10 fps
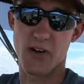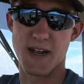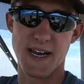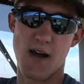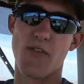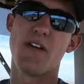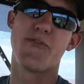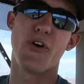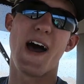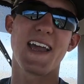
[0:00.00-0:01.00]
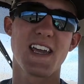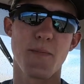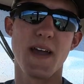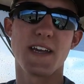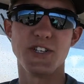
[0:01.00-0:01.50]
right now. Therefore, I can make